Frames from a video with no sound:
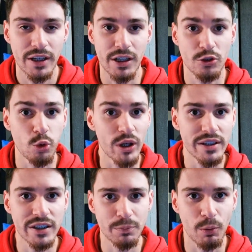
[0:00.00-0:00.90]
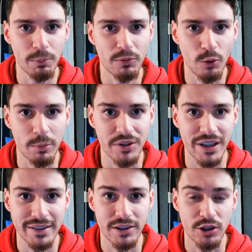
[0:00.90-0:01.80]
his 26-point performance
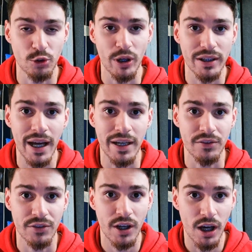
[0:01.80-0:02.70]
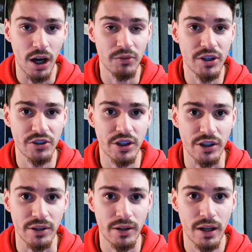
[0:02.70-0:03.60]
against the Detroit Lions of this
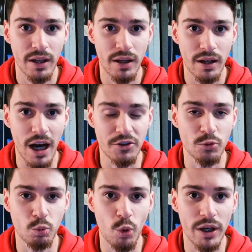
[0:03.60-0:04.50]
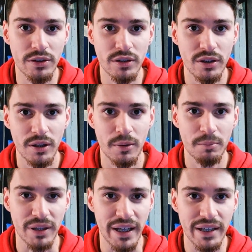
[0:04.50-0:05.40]
year, on just one
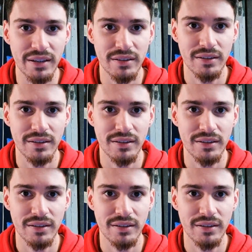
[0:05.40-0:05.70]
play?